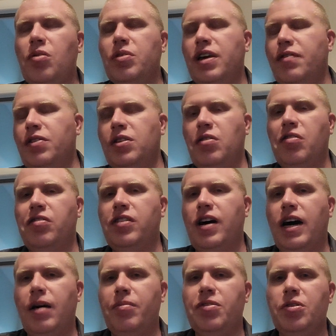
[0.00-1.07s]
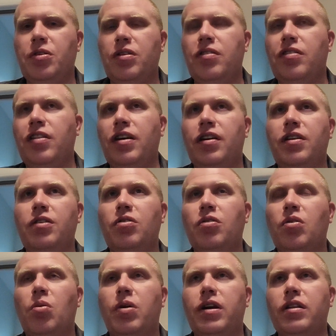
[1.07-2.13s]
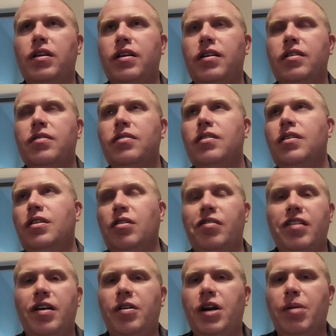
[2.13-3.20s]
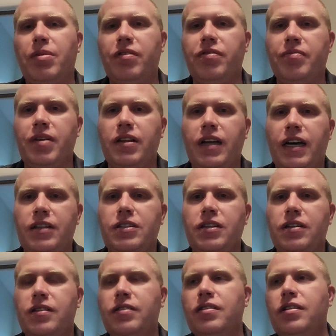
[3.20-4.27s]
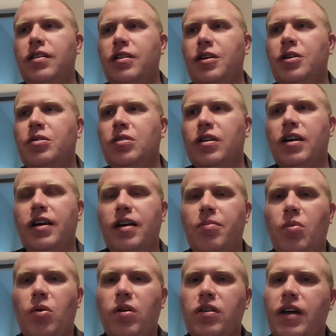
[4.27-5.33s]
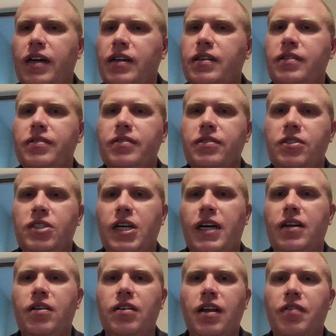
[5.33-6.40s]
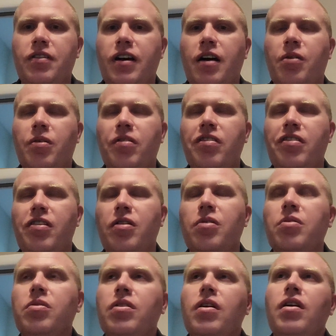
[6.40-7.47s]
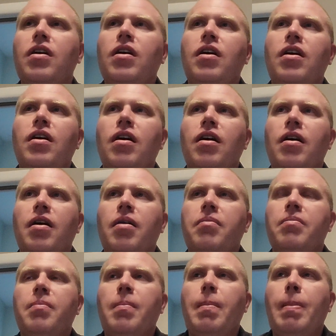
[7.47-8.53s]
given those times, you can think, accordingly. Say you're coming from Atlanta, you're looking at more like 10, 11 hours. So um,